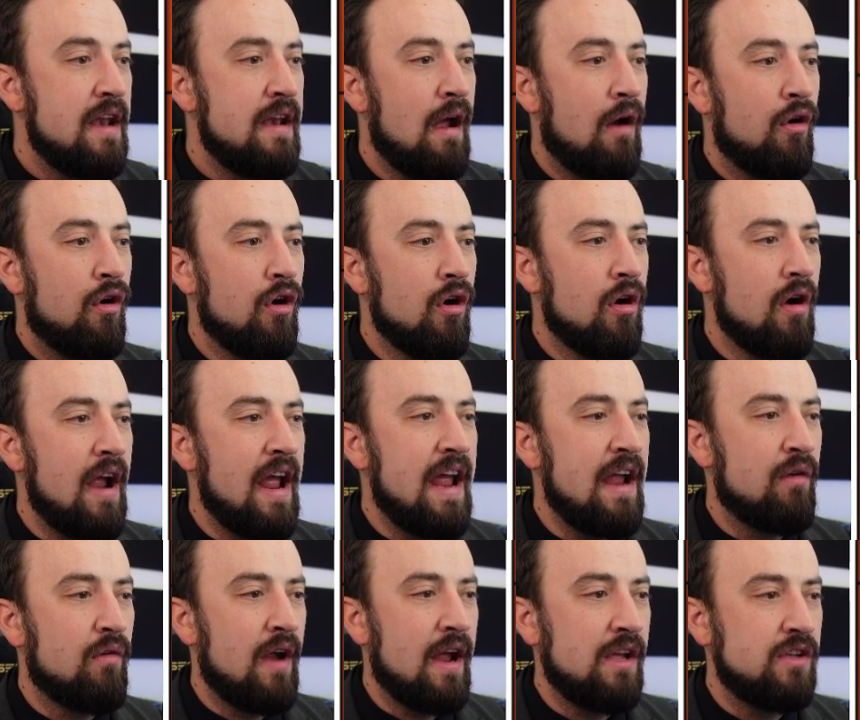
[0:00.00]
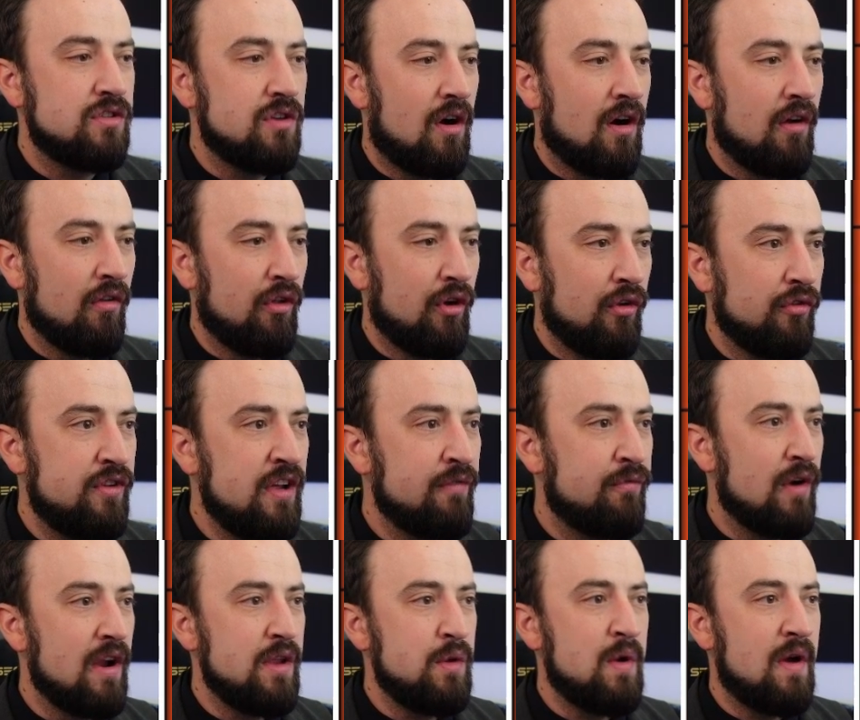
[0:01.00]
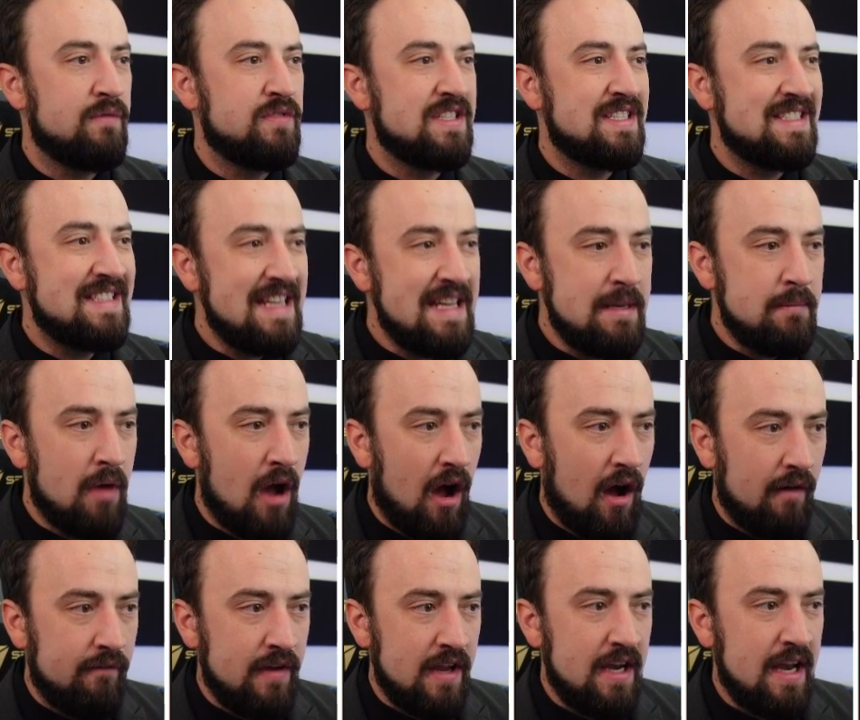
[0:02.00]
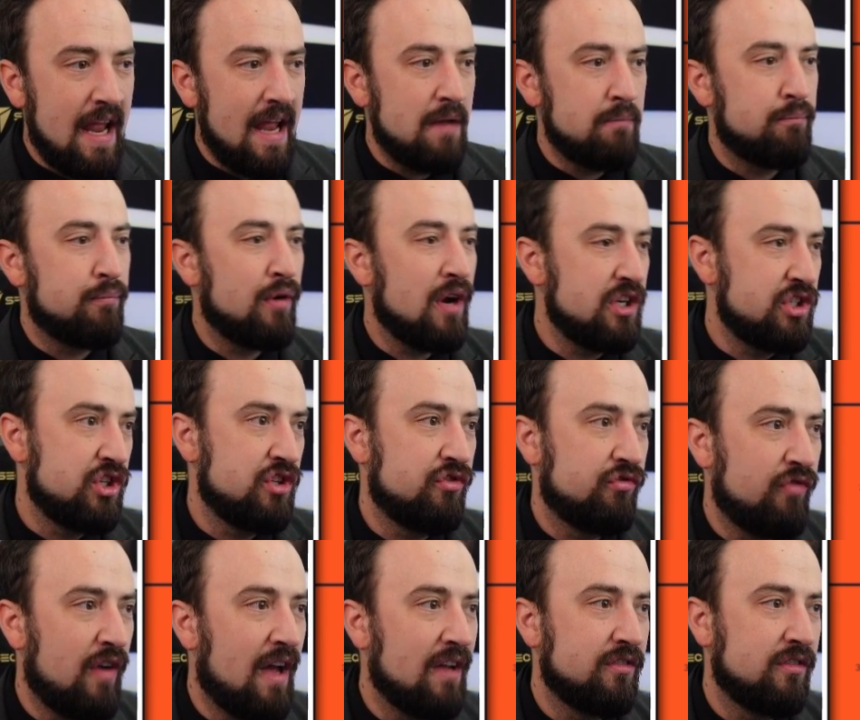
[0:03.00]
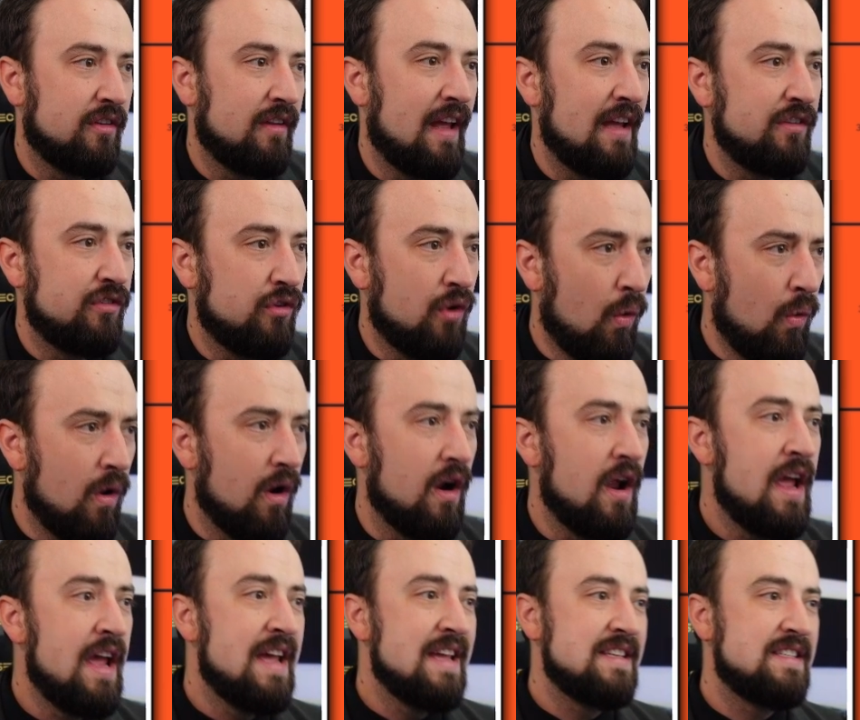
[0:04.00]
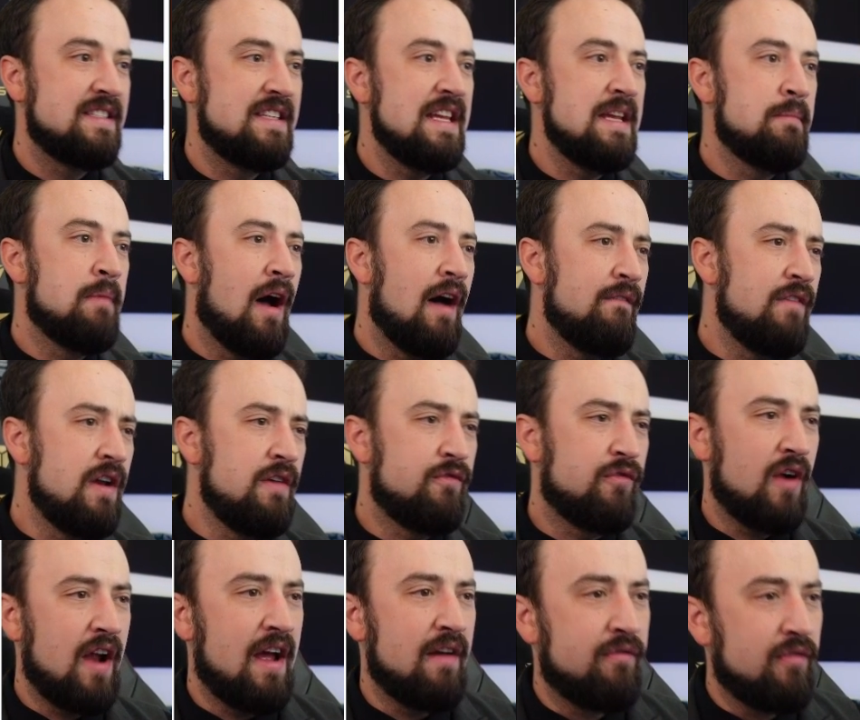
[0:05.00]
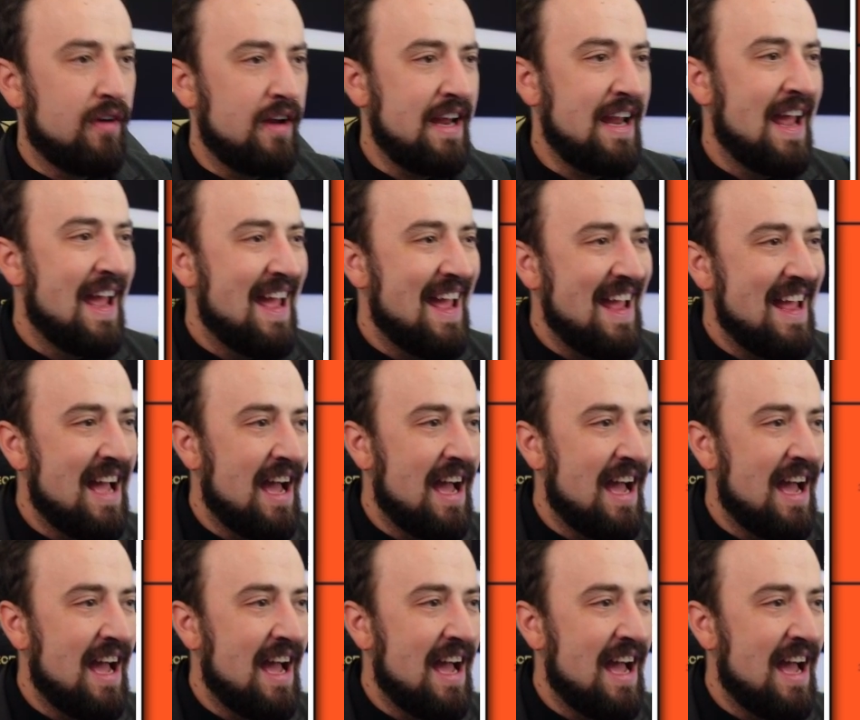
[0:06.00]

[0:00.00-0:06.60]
Now, her A ranks are a little different. You have Steam Oven and Precious Fossilized Core. Steam Oven, for every